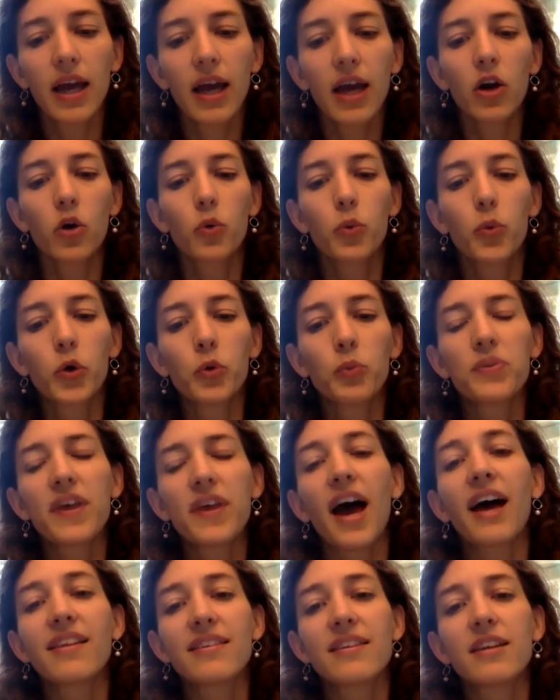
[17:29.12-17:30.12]
groups
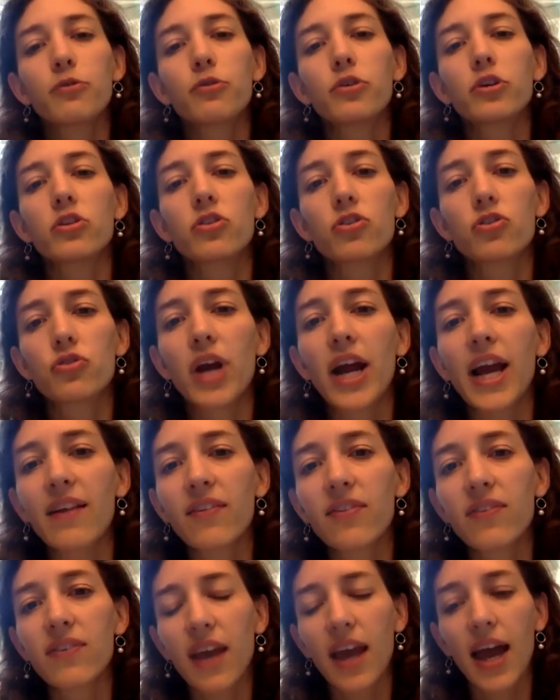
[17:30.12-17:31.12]
has different strengths,
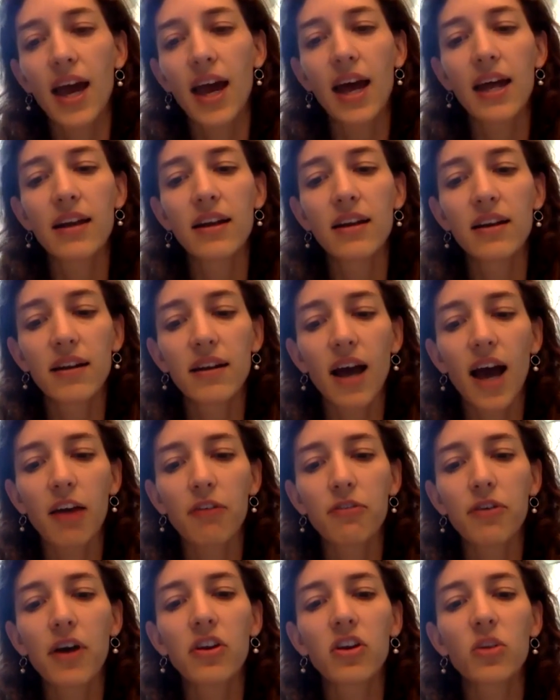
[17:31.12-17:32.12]
and I
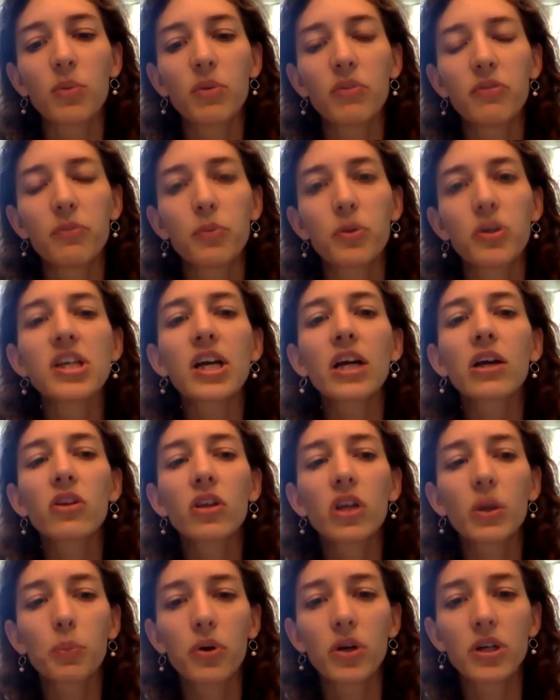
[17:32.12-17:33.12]
found it to be
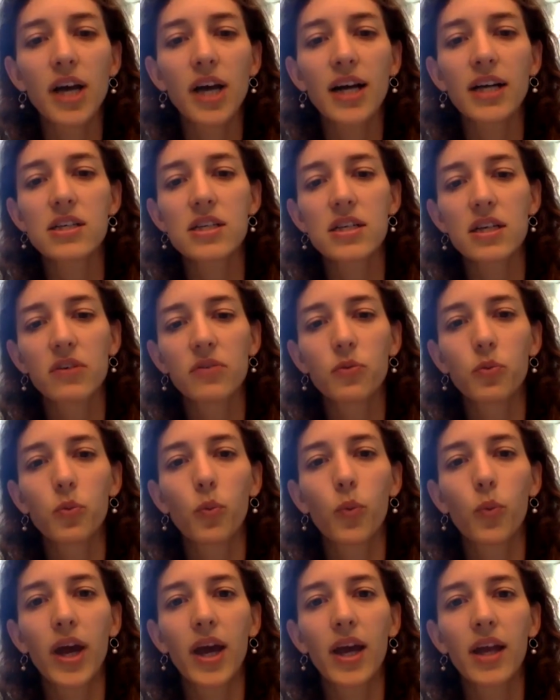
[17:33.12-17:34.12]
particularly productive
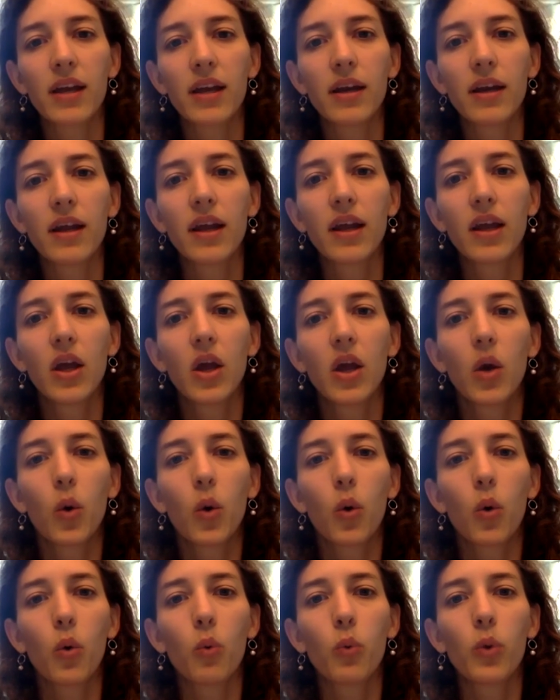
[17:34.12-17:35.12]
when
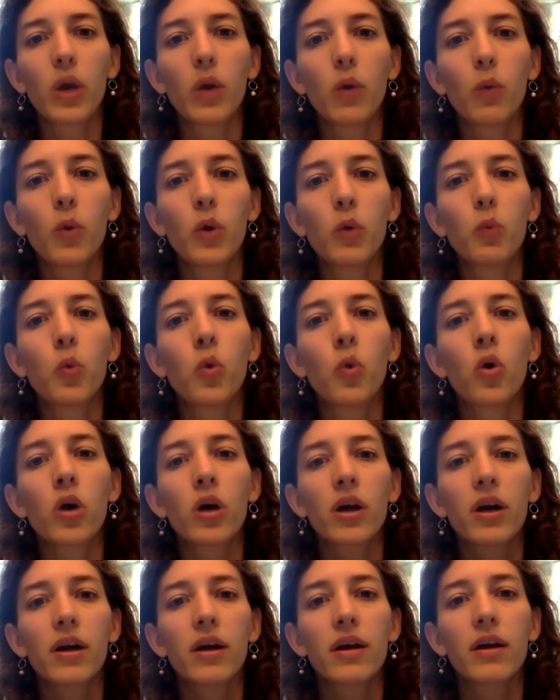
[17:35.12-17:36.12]
we
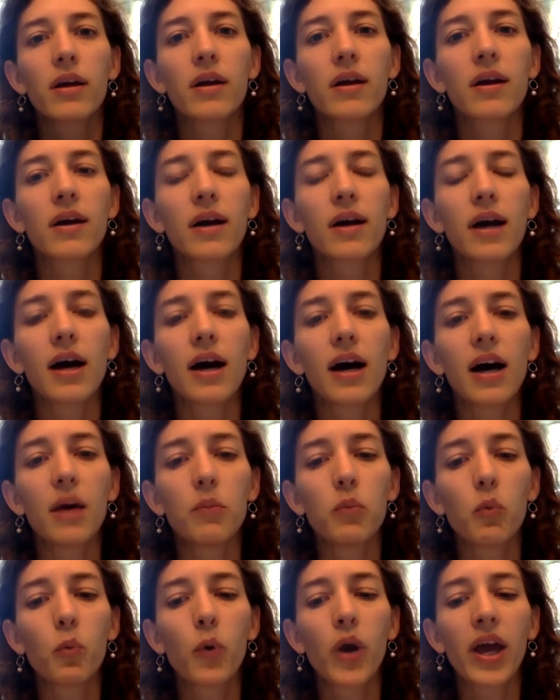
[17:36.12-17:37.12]
work
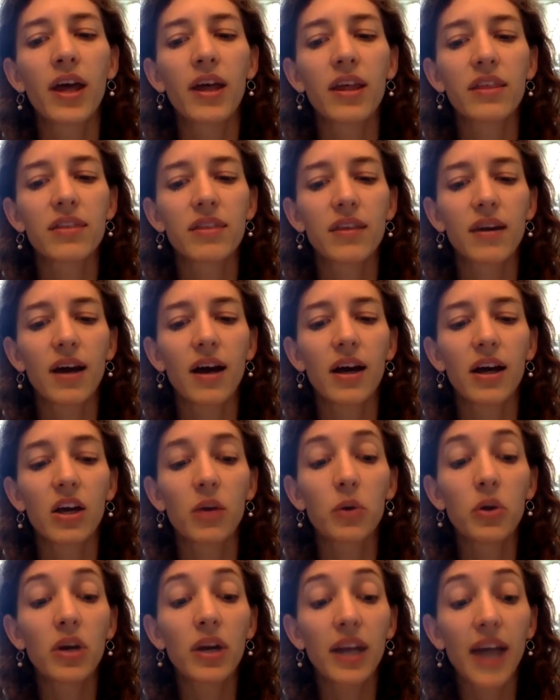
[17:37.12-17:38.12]
with
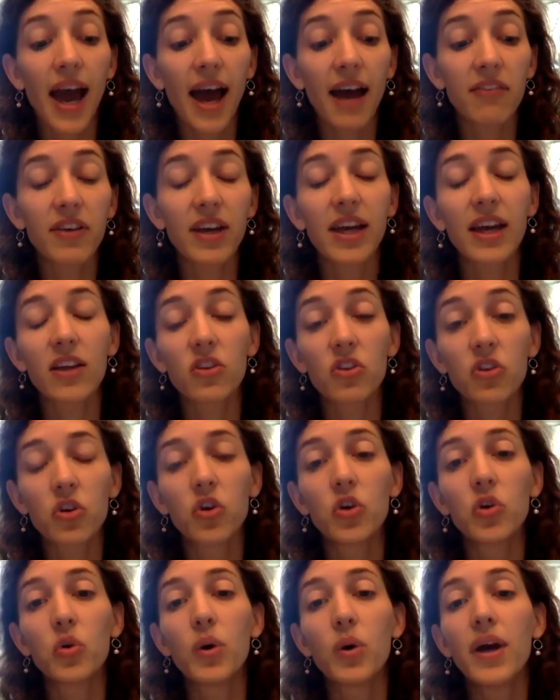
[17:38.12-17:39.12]
community advocates
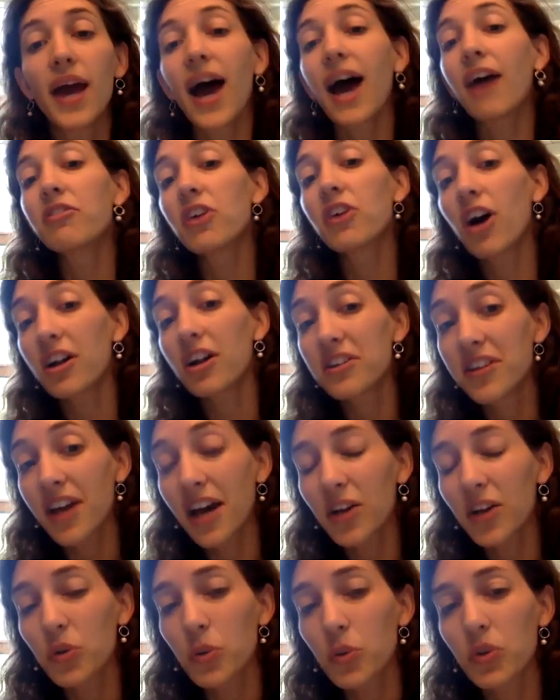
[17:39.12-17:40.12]
who have
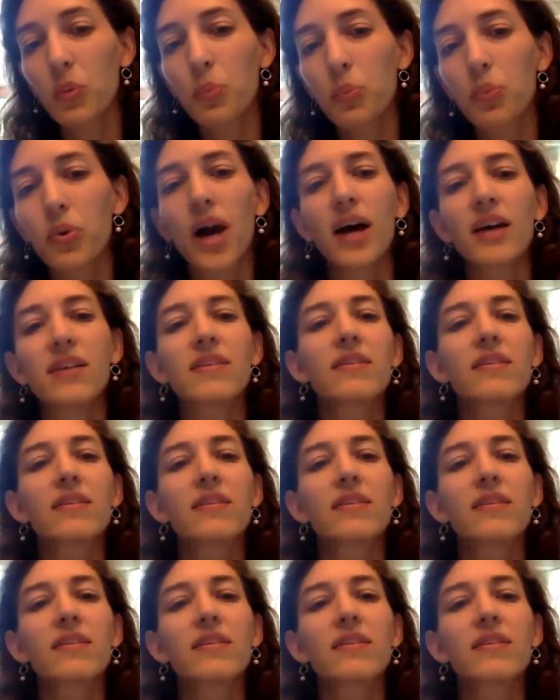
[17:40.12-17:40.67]
contacts with the press,